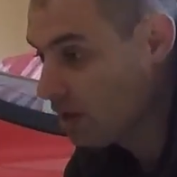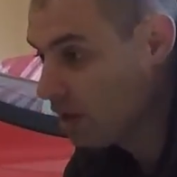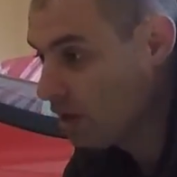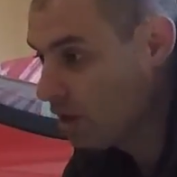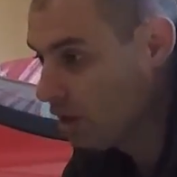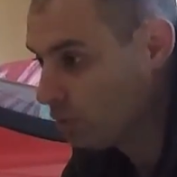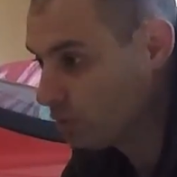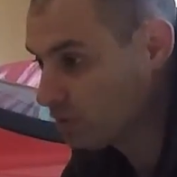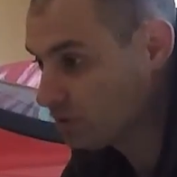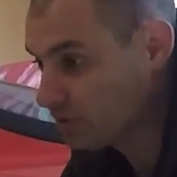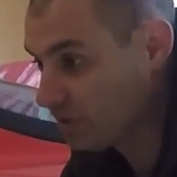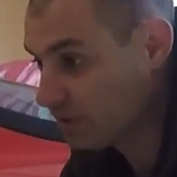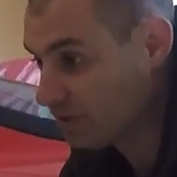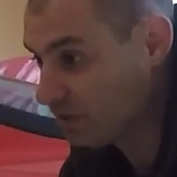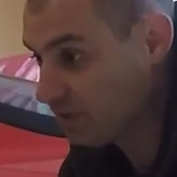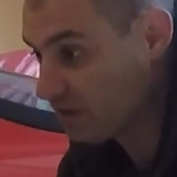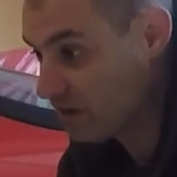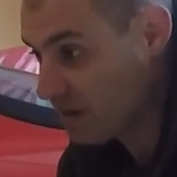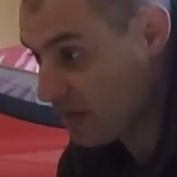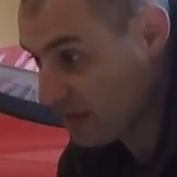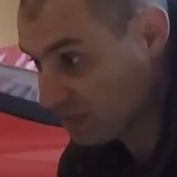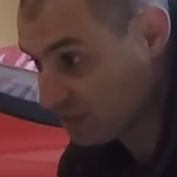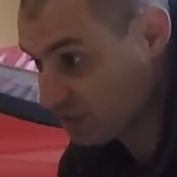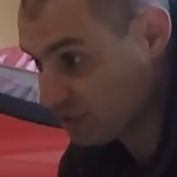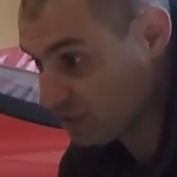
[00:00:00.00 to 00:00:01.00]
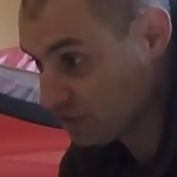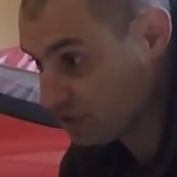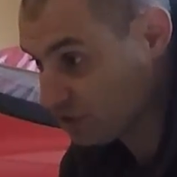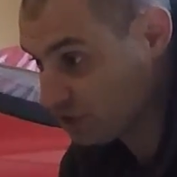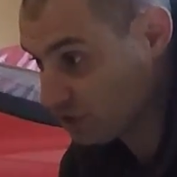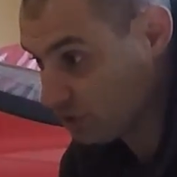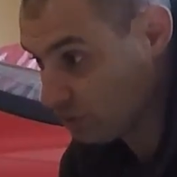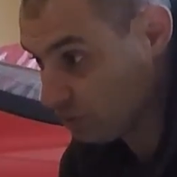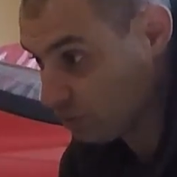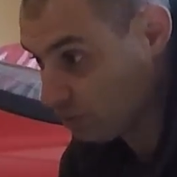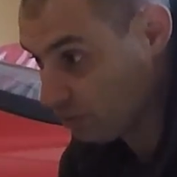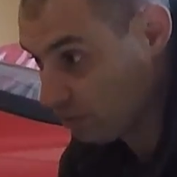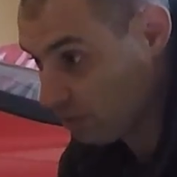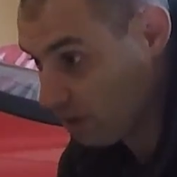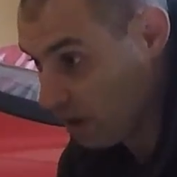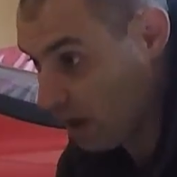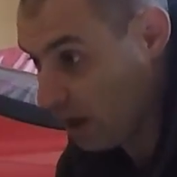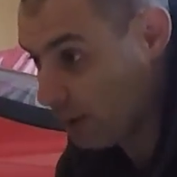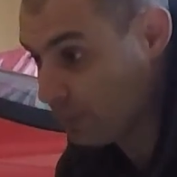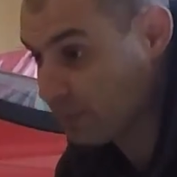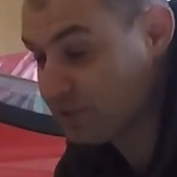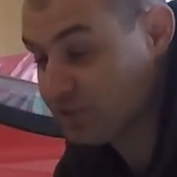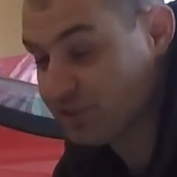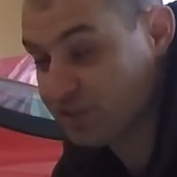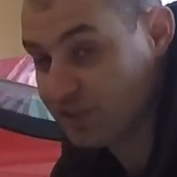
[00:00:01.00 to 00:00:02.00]
Which led to the next issue.
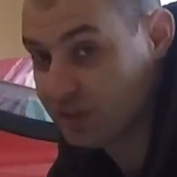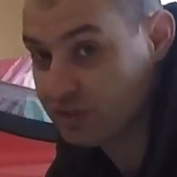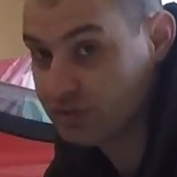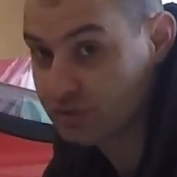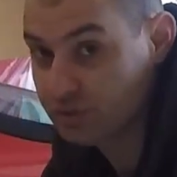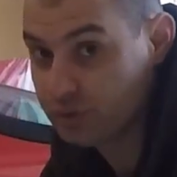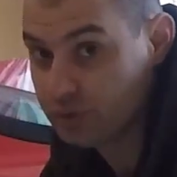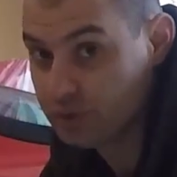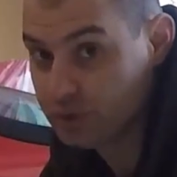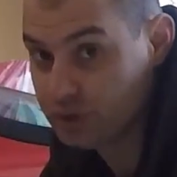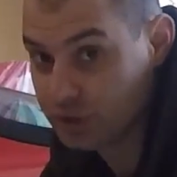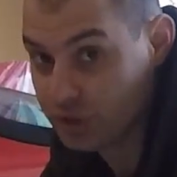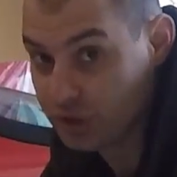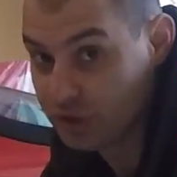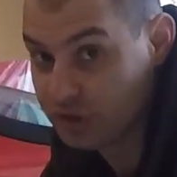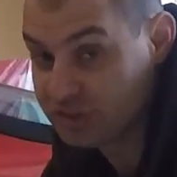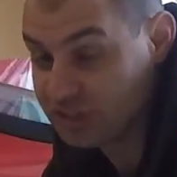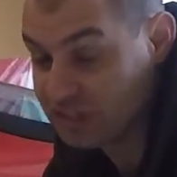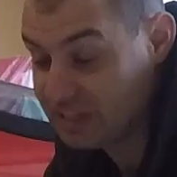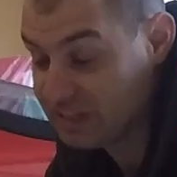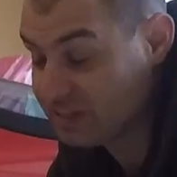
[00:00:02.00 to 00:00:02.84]
I'm in central New Jersey.